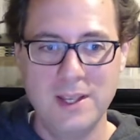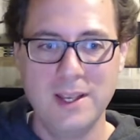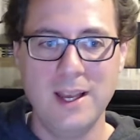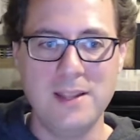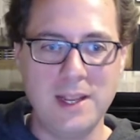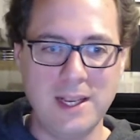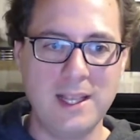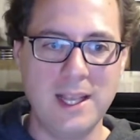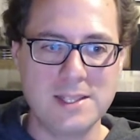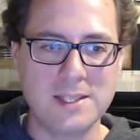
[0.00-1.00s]
and then it
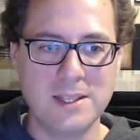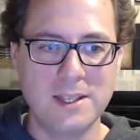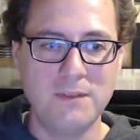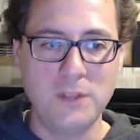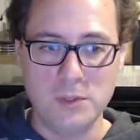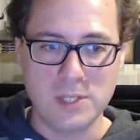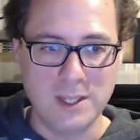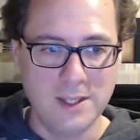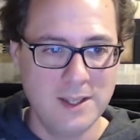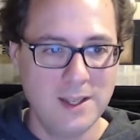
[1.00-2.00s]
gets confusing.
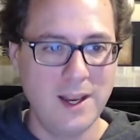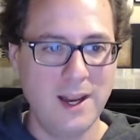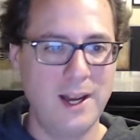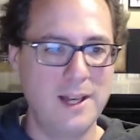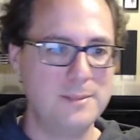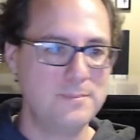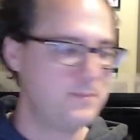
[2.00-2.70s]
But